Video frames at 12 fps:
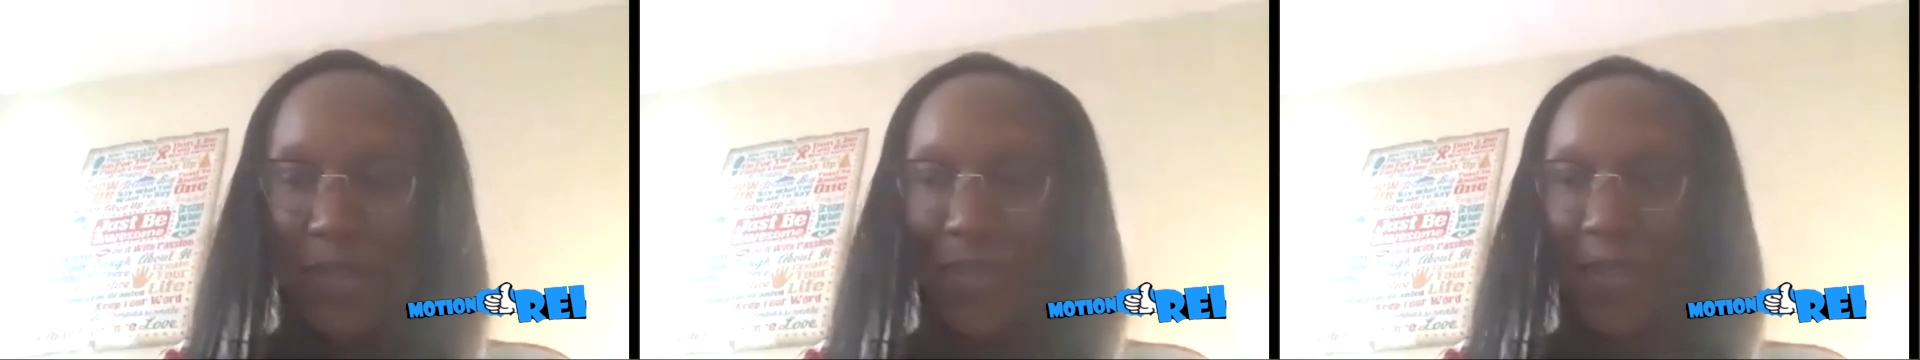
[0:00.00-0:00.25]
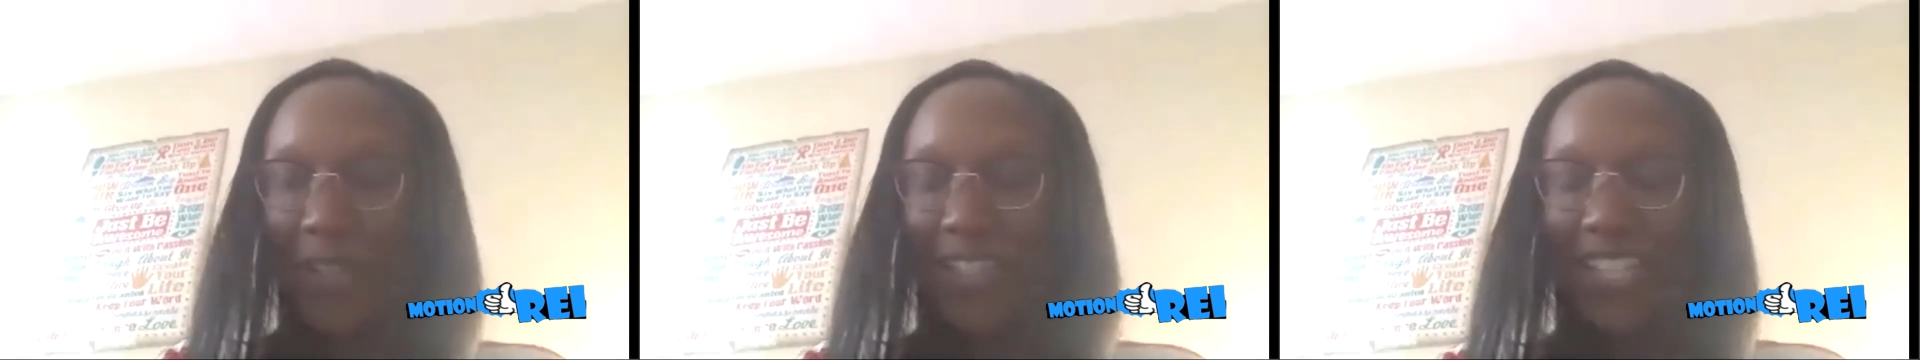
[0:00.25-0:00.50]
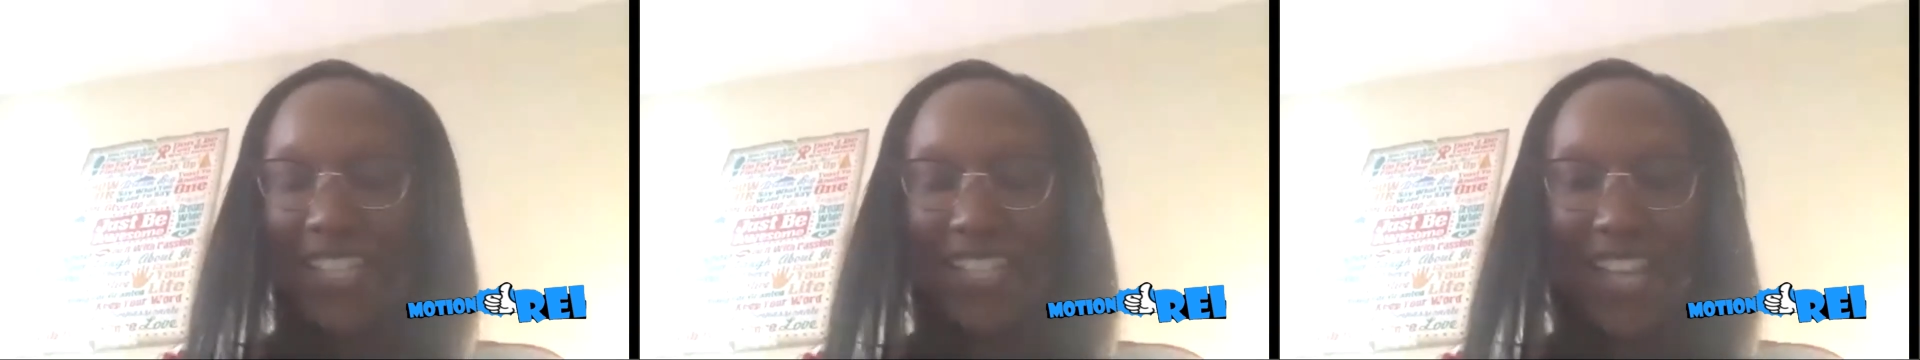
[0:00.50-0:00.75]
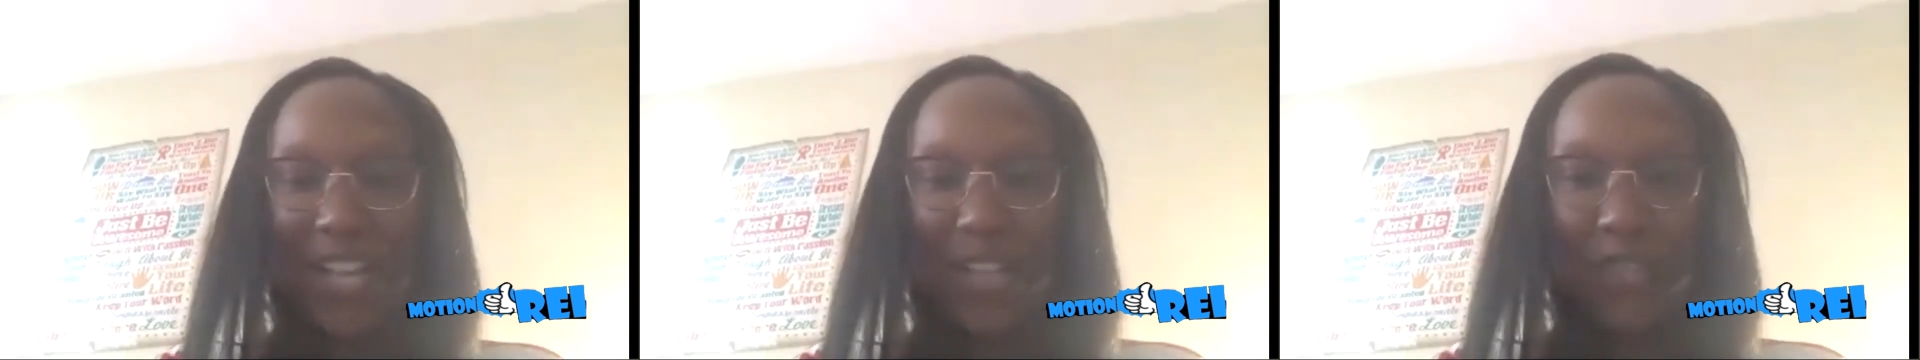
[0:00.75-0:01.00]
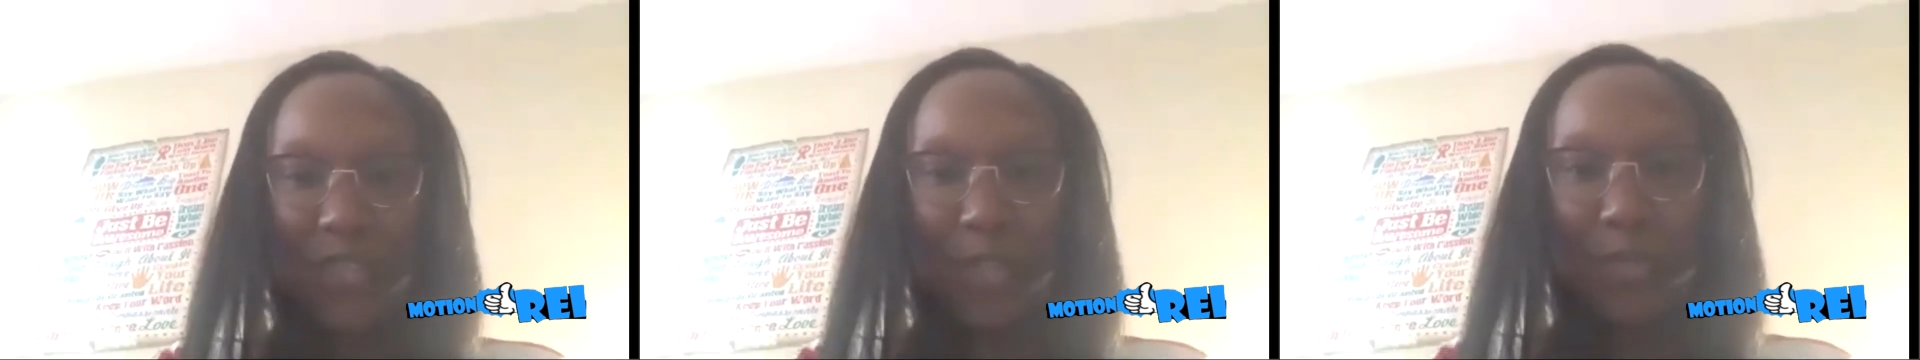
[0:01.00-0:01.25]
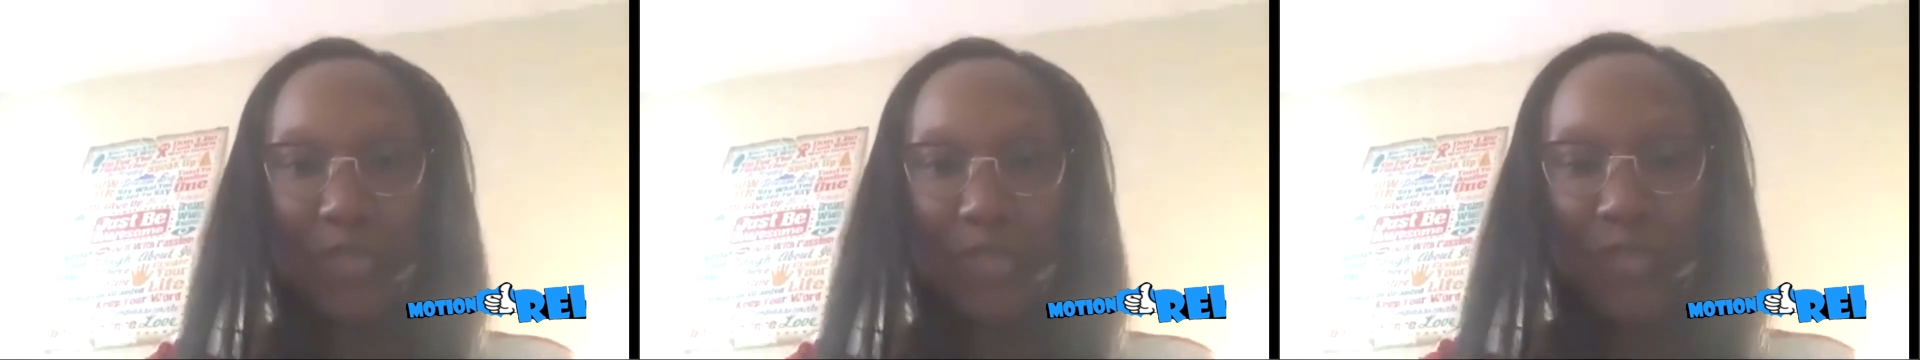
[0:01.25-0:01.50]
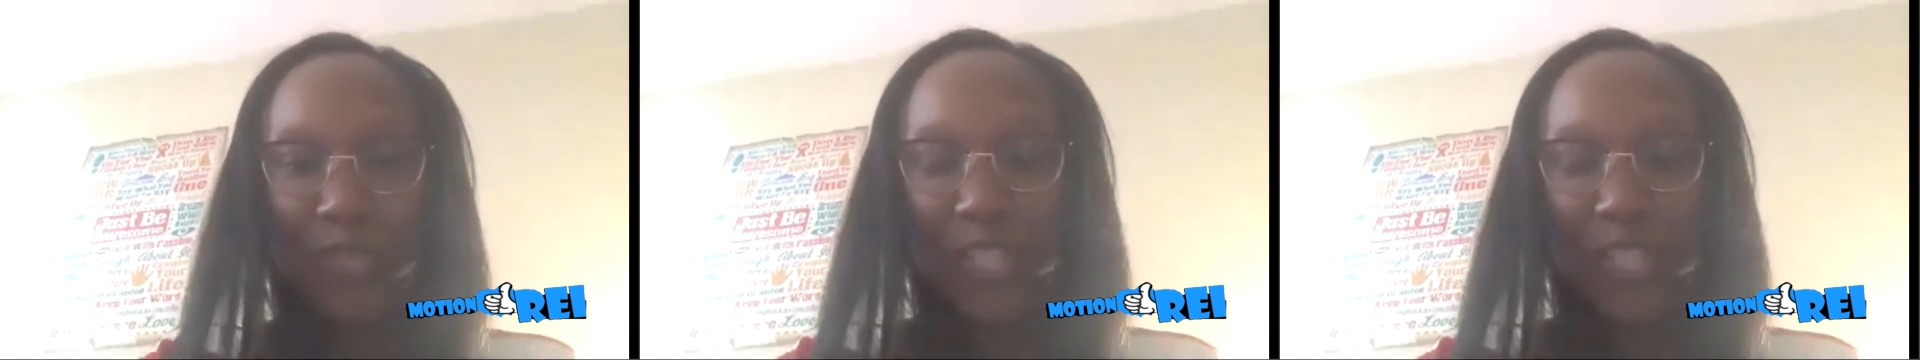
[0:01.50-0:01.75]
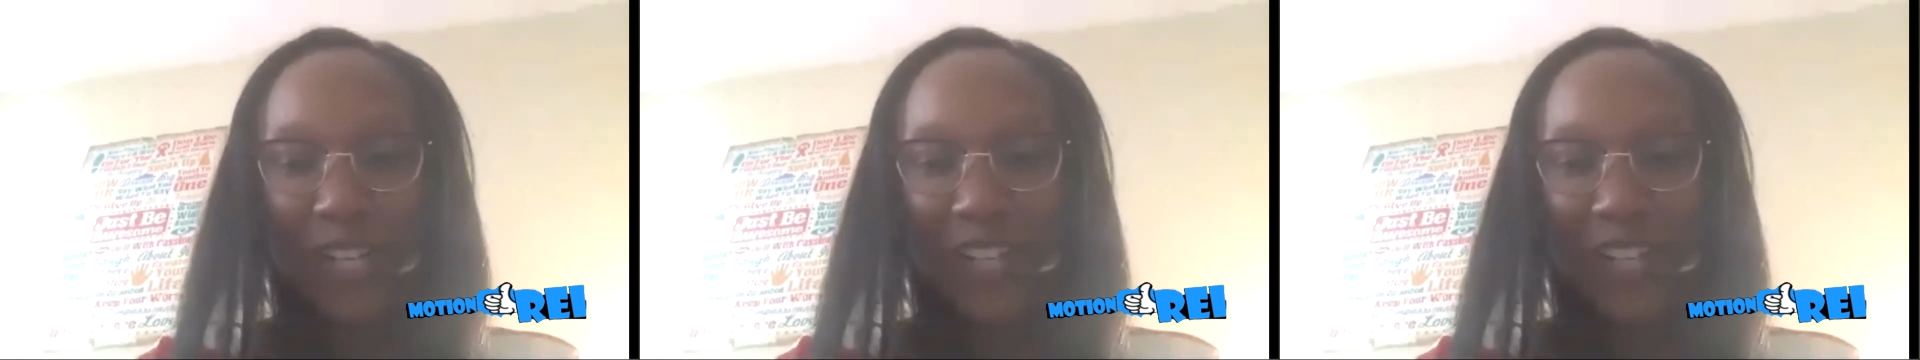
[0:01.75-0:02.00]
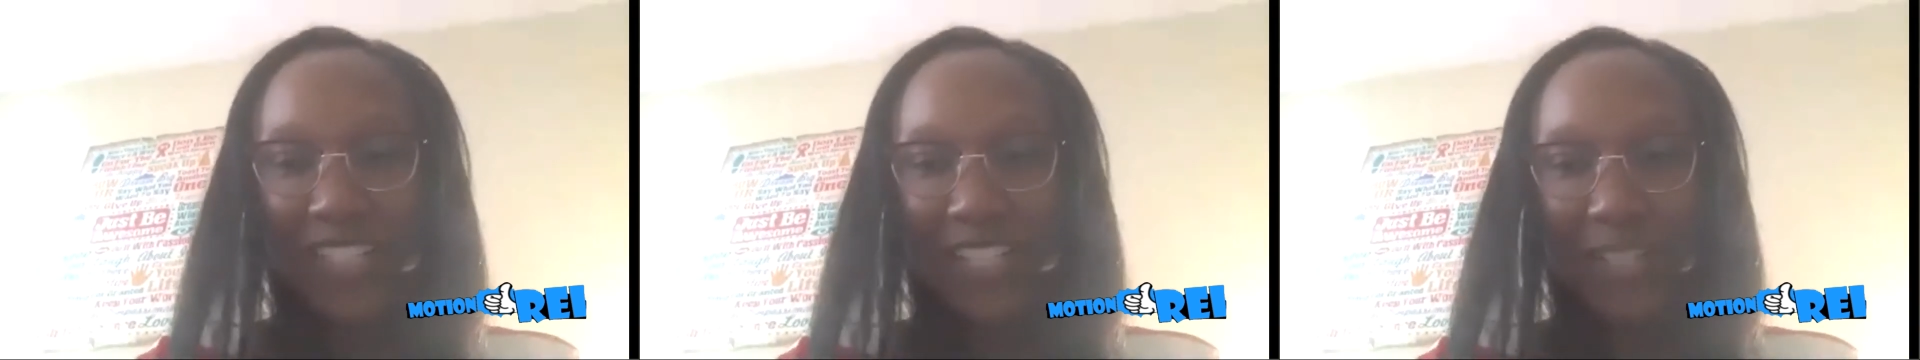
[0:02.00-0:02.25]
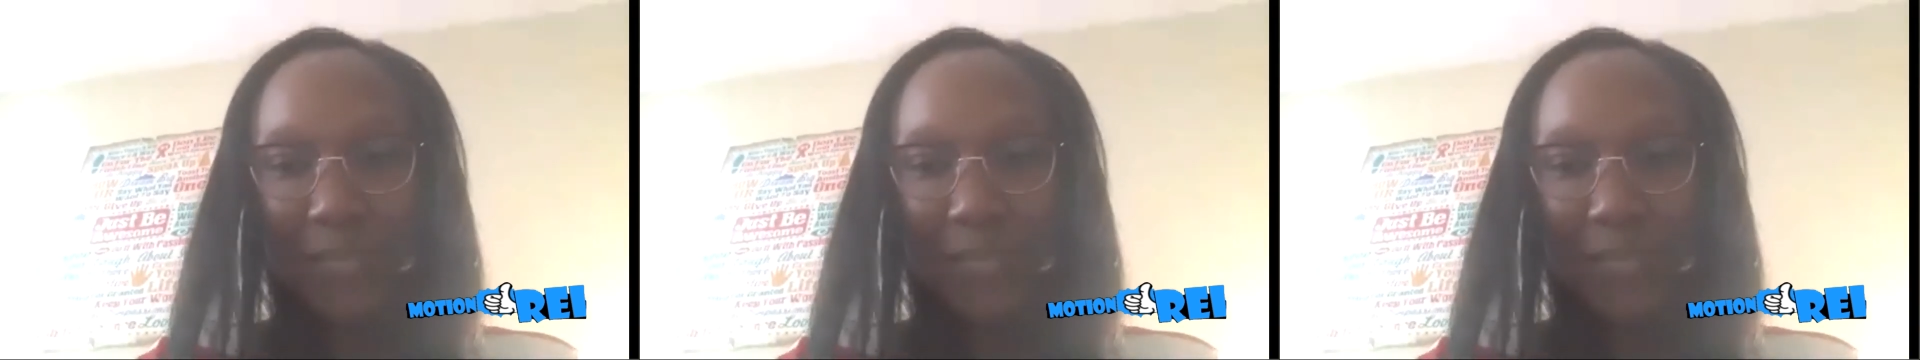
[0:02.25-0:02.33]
lease the house from you for 36